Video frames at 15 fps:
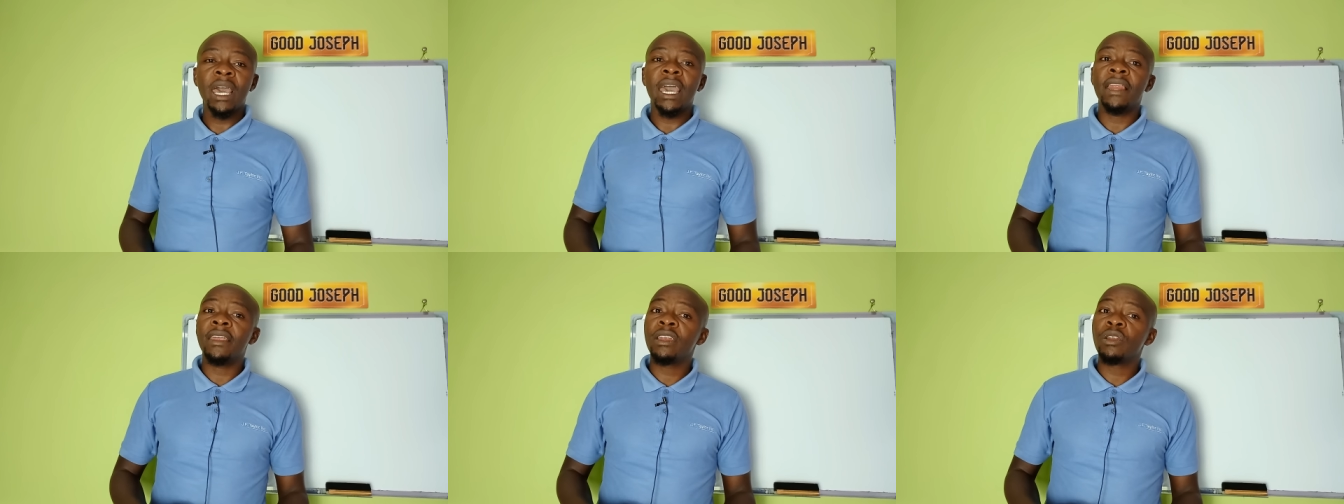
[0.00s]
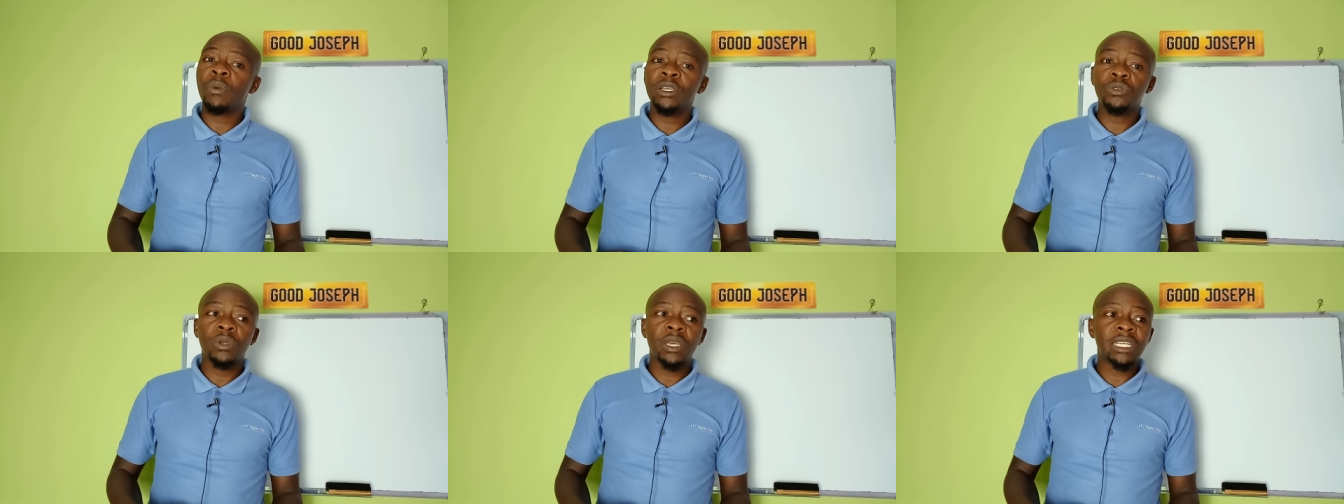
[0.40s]
and then
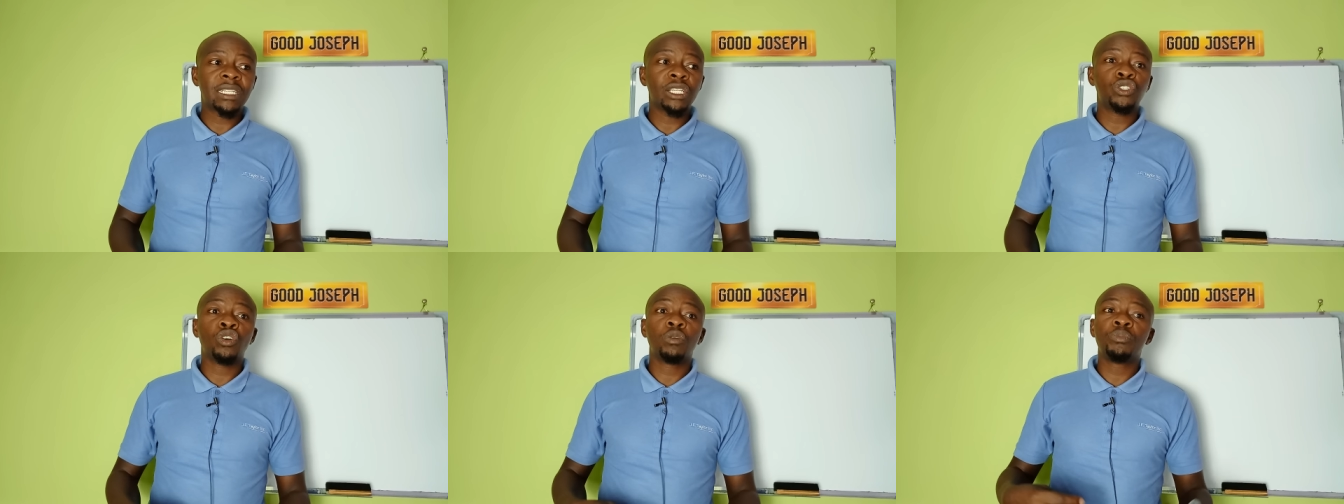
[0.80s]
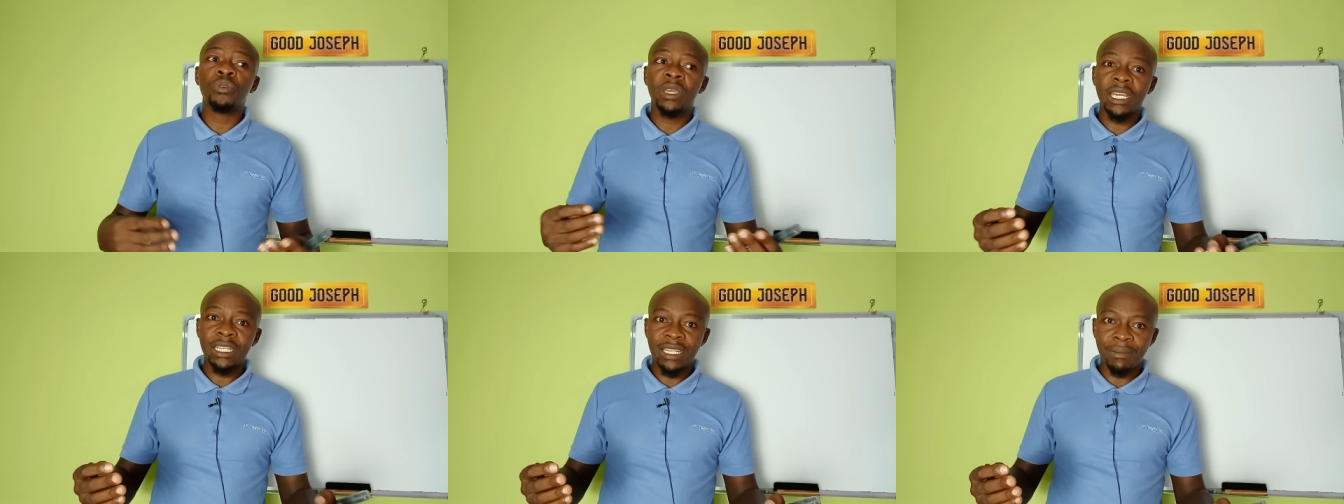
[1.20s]
once you get a job, you
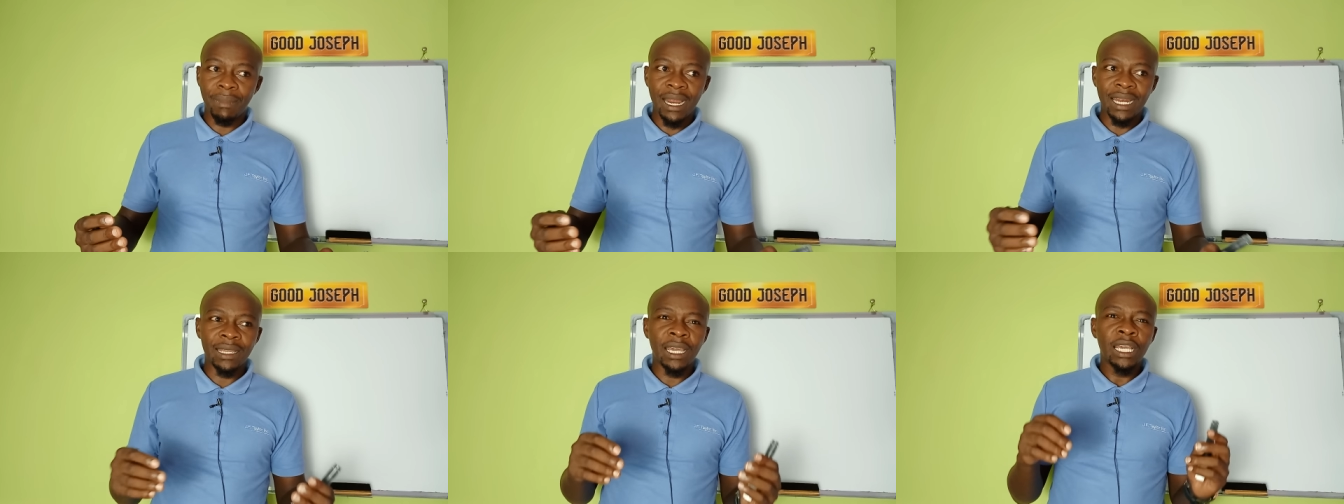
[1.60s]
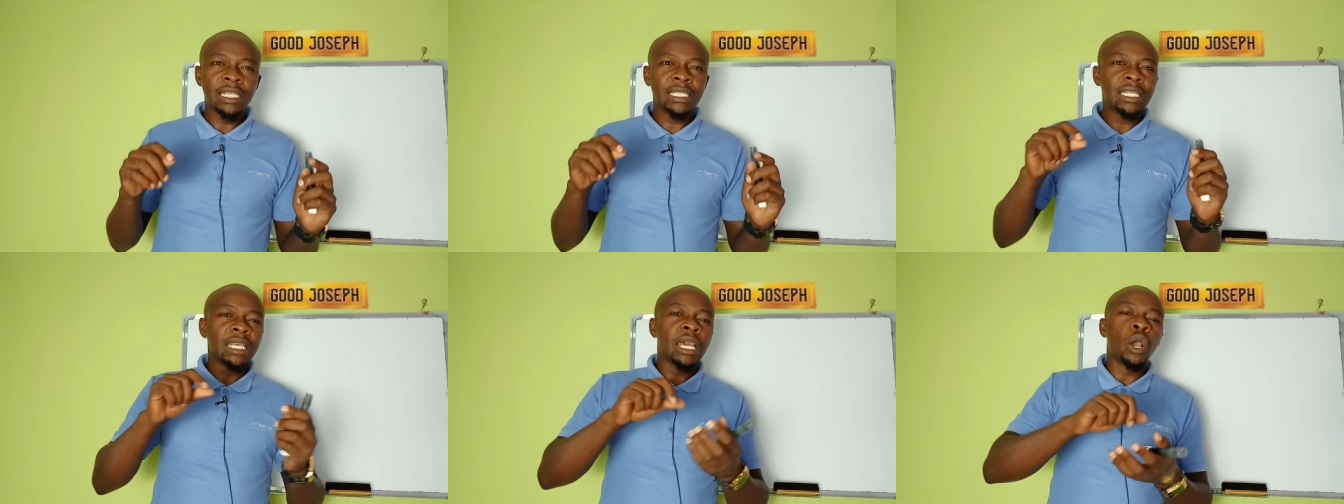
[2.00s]
get the money.
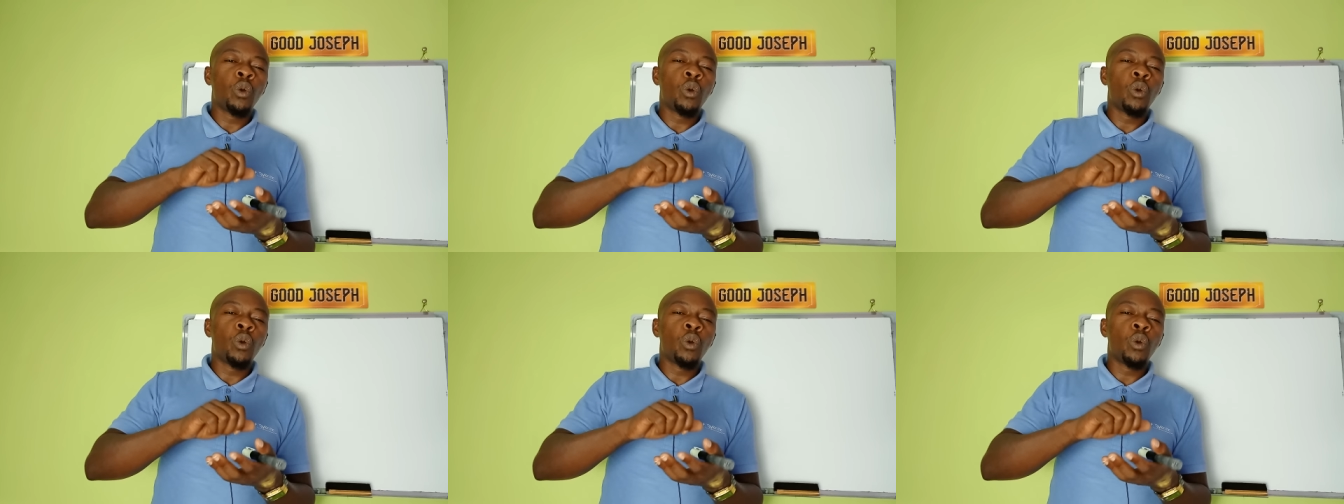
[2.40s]
See,